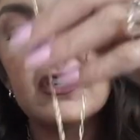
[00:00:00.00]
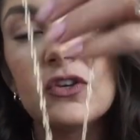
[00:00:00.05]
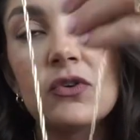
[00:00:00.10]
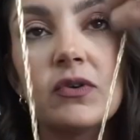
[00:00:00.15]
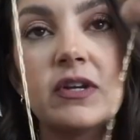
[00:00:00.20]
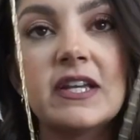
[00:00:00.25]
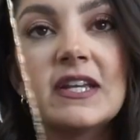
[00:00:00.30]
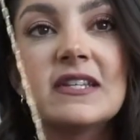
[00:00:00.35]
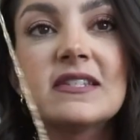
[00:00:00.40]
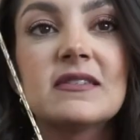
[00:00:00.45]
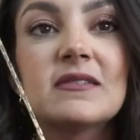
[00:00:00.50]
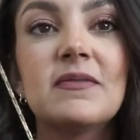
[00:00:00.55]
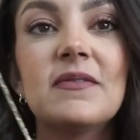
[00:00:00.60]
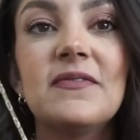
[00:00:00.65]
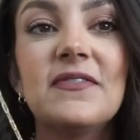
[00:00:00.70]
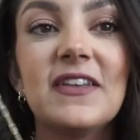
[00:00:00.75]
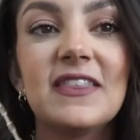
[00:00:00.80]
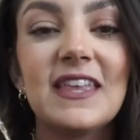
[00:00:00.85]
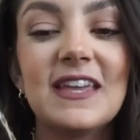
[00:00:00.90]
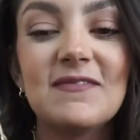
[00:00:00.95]
the noise
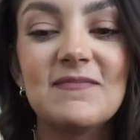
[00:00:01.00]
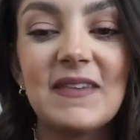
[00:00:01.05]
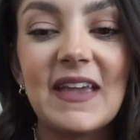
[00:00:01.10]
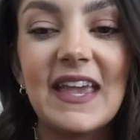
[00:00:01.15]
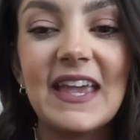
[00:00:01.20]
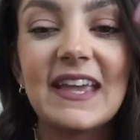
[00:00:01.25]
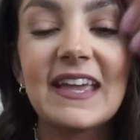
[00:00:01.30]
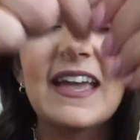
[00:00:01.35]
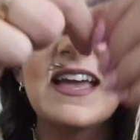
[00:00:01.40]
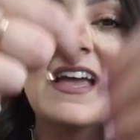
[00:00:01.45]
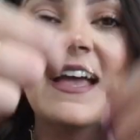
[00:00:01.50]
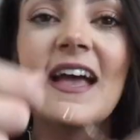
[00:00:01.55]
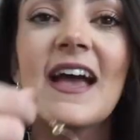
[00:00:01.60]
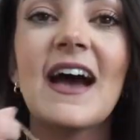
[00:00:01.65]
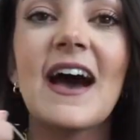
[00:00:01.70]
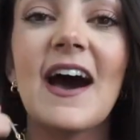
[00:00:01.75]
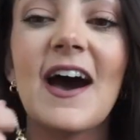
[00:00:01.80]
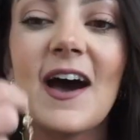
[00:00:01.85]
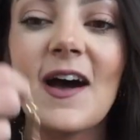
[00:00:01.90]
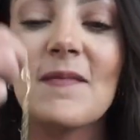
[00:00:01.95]
they make,
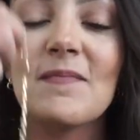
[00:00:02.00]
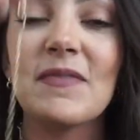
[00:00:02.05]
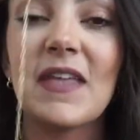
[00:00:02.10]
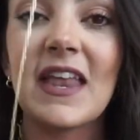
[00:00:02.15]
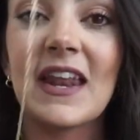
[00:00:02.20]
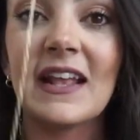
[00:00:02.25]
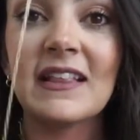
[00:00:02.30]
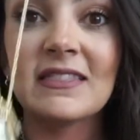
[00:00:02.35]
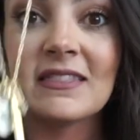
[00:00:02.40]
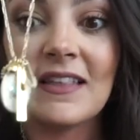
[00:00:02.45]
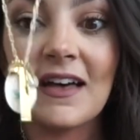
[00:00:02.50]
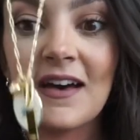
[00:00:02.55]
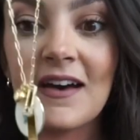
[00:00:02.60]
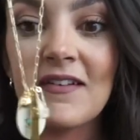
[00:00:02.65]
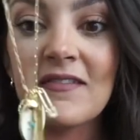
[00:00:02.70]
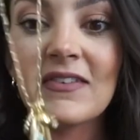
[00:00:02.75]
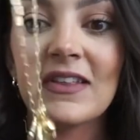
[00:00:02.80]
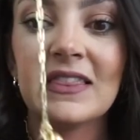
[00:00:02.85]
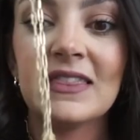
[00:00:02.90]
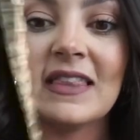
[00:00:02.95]
um, and I
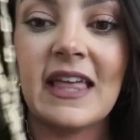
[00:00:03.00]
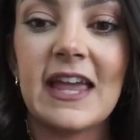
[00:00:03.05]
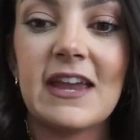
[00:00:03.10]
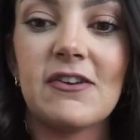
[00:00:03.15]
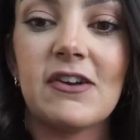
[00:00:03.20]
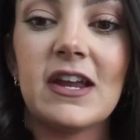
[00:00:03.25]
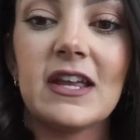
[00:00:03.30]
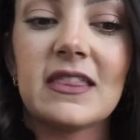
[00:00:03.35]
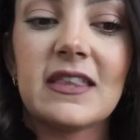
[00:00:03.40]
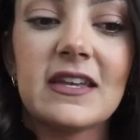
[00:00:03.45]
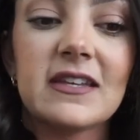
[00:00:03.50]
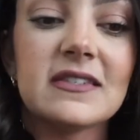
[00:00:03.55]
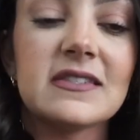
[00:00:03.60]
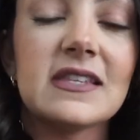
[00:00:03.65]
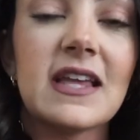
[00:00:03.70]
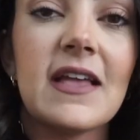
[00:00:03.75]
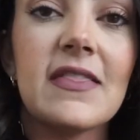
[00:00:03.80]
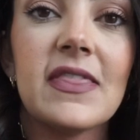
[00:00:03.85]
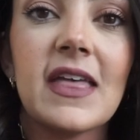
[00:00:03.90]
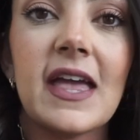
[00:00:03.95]
love layering
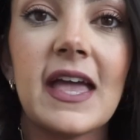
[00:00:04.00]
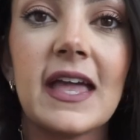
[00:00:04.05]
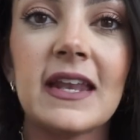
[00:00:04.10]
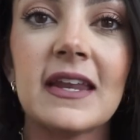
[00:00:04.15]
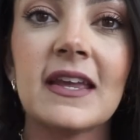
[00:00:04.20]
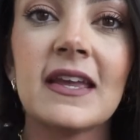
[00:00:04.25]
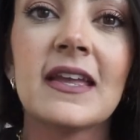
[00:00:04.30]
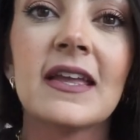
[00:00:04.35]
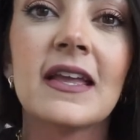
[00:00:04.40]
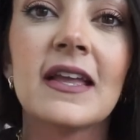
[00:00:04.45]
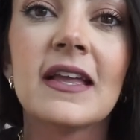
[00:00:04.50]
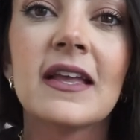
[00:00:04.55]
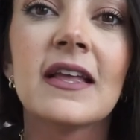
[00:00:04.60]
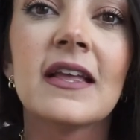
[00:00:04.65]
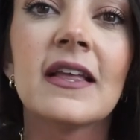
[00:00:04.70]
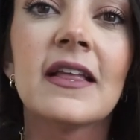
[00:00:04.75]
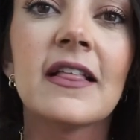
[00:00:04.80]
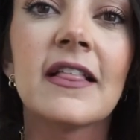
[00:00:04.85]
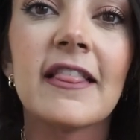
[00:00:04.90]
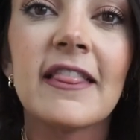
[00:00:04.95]
this. And then
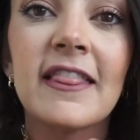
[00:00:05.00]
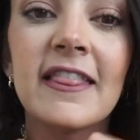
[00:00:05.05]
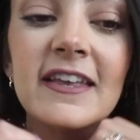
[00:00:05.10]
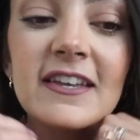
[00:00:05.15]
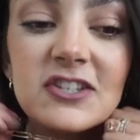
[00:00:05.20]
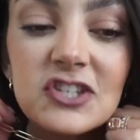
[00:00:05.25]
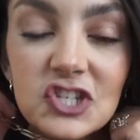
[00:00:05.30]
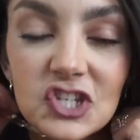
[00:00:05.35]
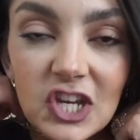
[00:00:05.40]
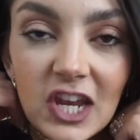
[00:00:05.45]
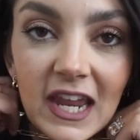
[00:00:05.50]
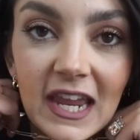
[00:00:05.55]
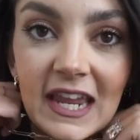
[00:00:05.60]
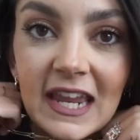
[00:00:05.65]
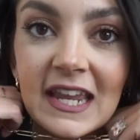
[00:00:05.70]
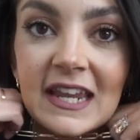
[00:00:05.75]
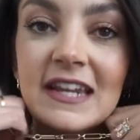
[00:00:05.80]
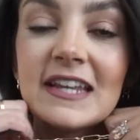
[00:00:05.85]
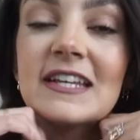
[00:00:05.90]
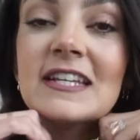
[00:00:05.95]
this
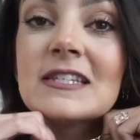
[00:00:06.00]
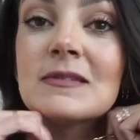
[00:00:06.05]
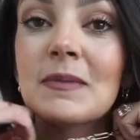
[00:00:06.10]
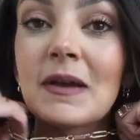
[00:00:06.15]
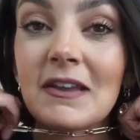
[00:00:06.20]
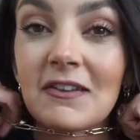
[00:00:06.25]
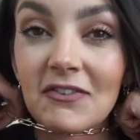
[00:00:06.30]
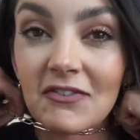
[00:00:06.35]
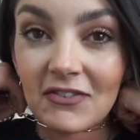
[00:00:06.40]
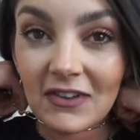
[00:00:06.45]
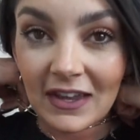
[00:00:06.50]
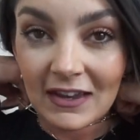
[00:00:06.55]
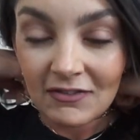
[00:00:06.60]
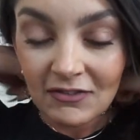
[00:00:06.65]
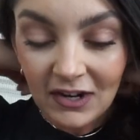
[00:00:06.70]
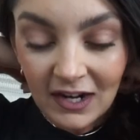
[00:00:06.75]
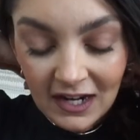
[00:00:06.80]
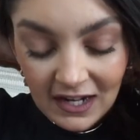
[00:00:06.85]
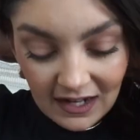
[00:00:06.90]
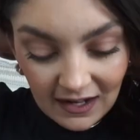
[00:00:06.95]
chain is my
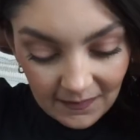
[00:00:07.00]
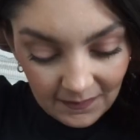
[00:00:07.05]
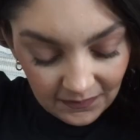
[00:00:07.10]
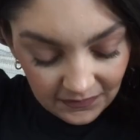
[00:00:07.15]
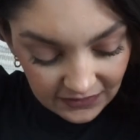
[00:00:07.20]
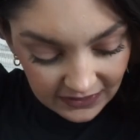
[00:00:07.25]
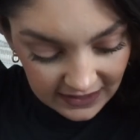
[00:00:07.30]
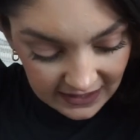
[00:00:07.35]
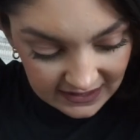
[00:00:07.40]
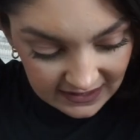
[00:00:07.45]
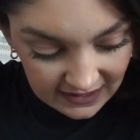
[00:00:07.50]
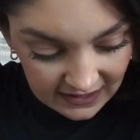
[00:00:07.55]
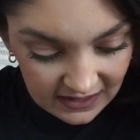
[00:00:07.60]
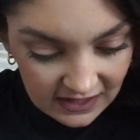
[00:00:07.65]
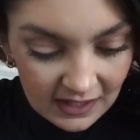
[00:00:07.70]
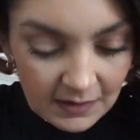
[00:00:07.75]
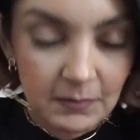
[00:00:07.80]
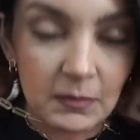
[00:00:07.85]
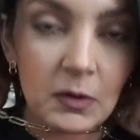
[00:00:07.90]
favorite. This is the